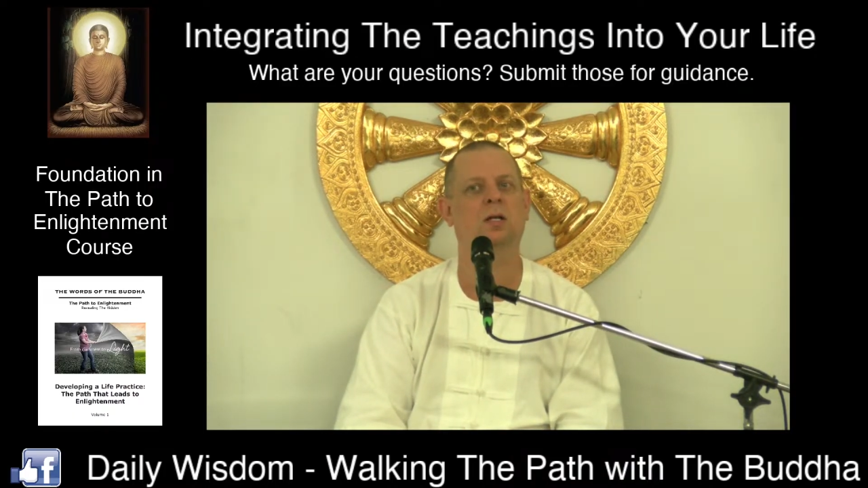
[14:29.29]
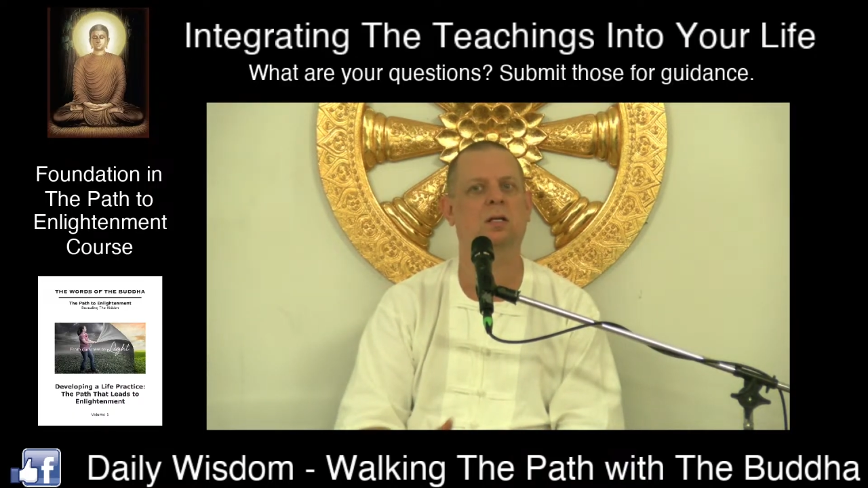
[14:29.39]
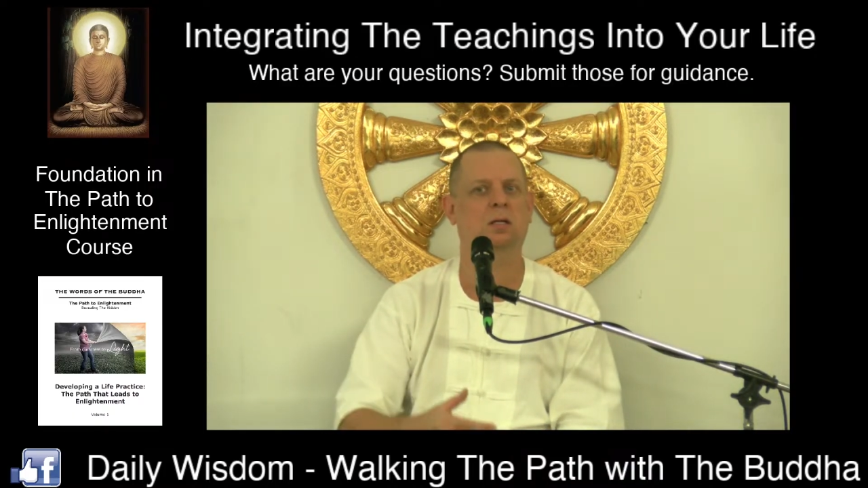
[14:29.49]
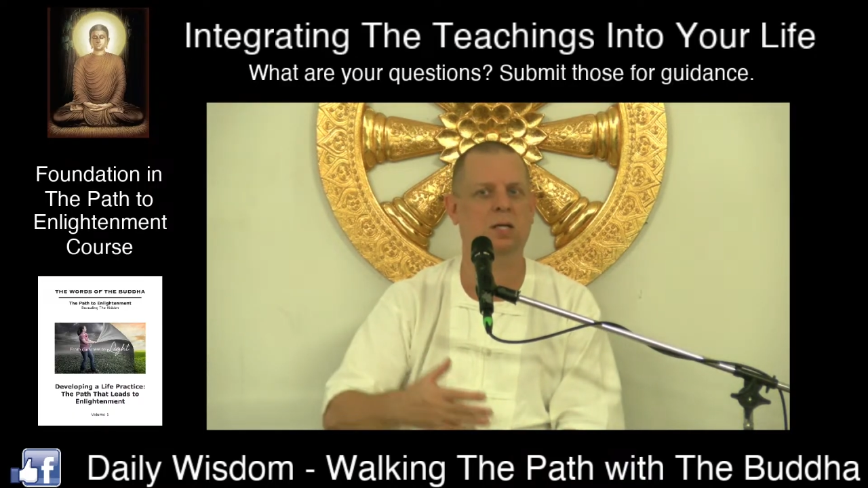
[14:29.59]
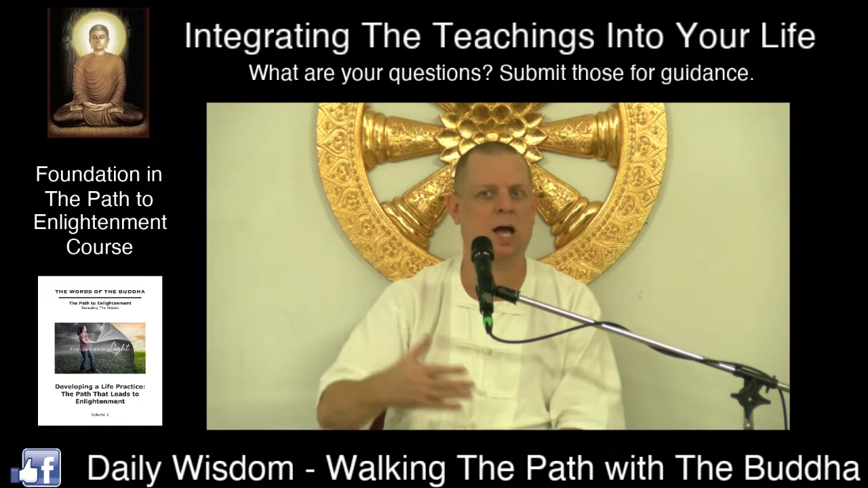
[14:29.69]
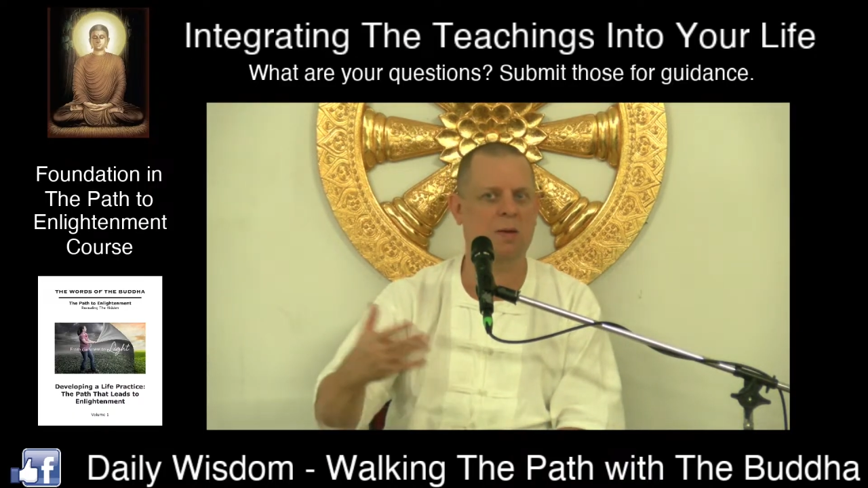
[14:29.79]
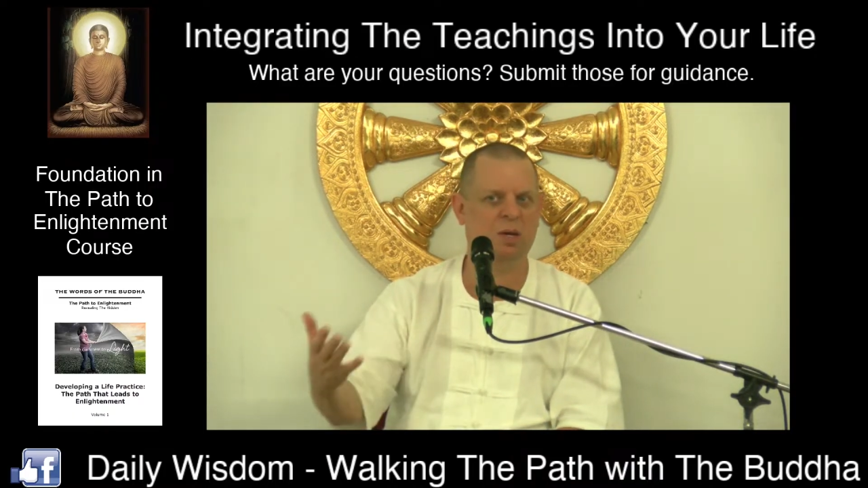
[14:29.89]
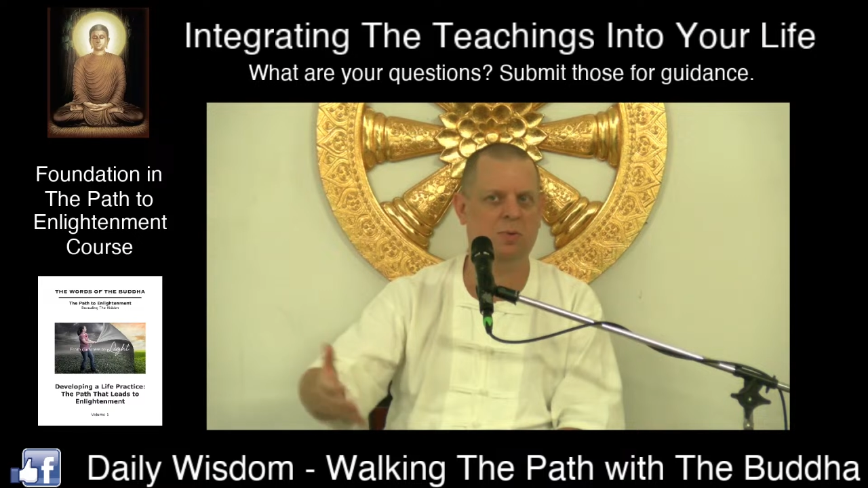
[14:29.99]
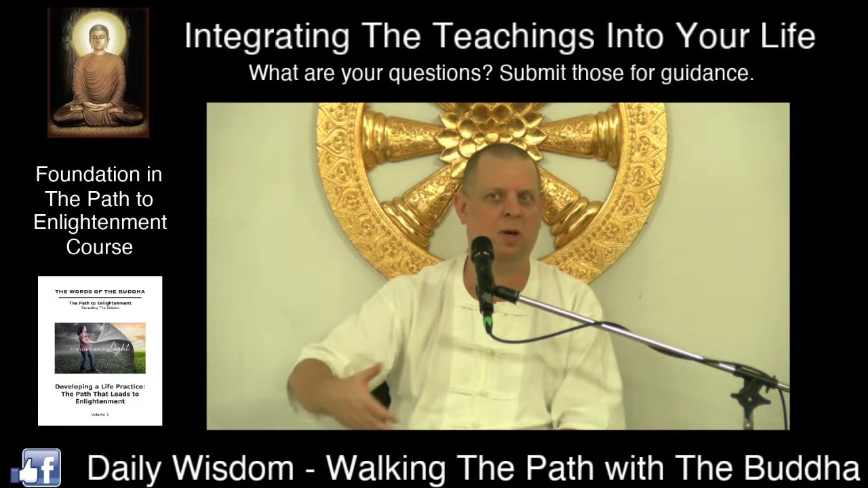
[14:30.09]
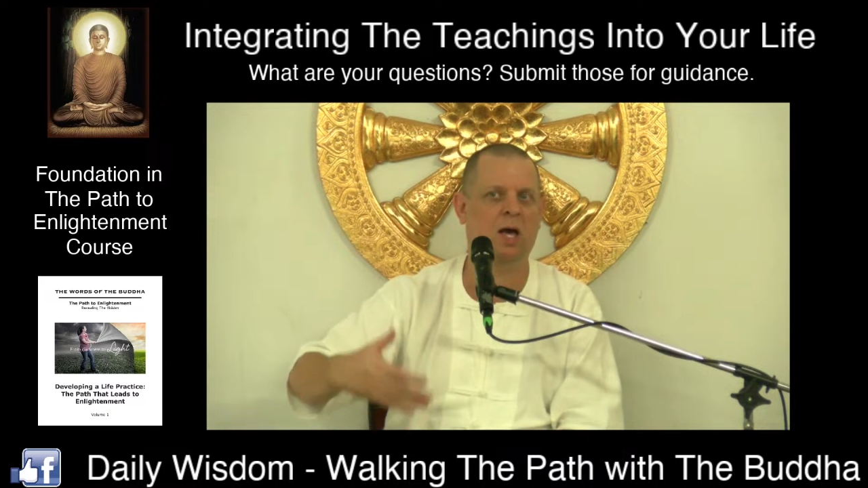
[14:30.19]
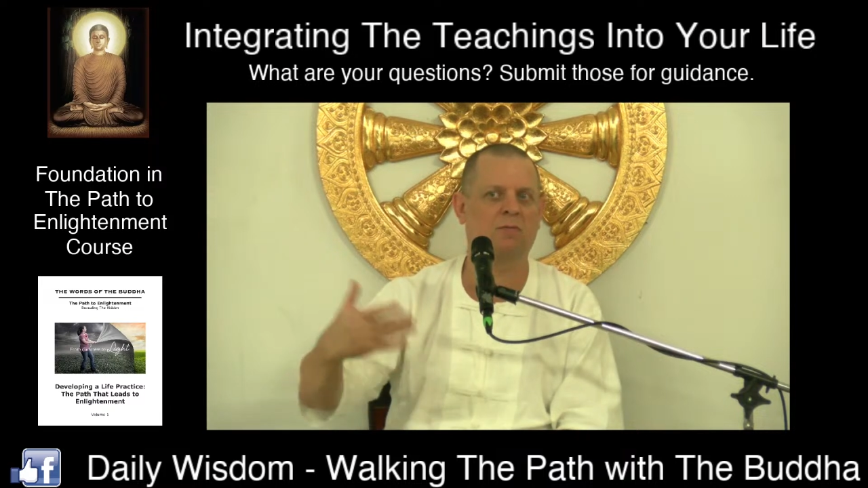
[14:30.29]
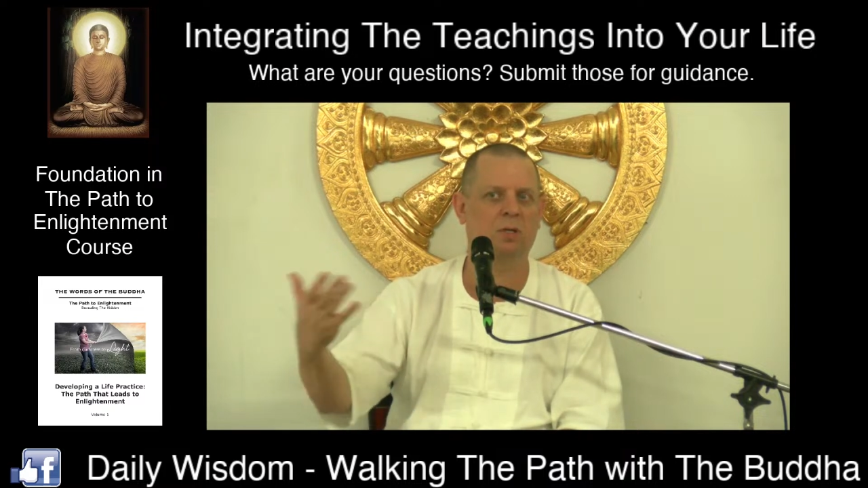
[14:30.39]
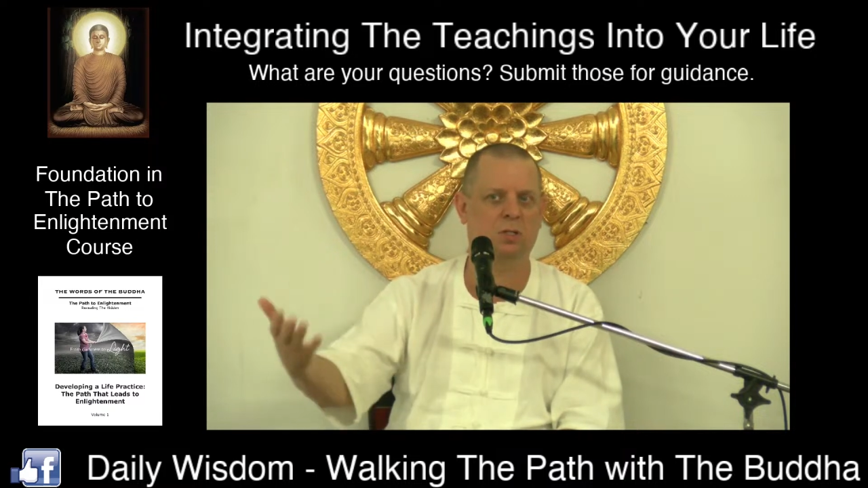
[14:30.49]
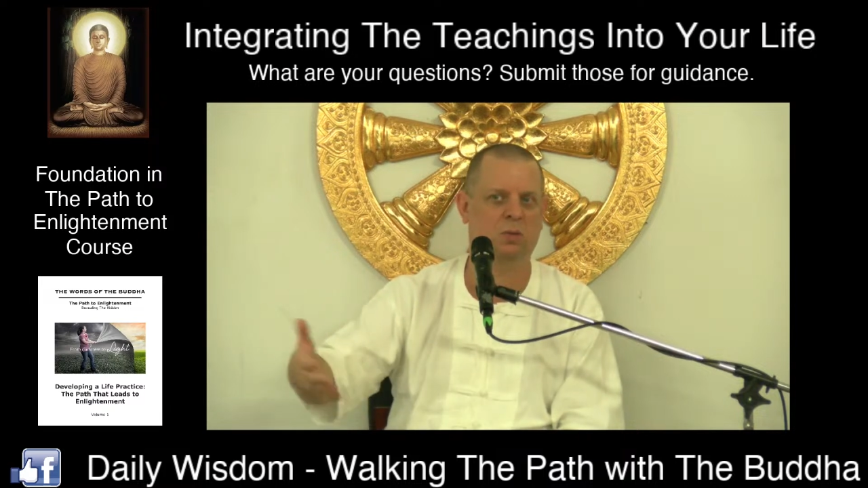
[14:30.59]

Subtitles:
the Thai people have to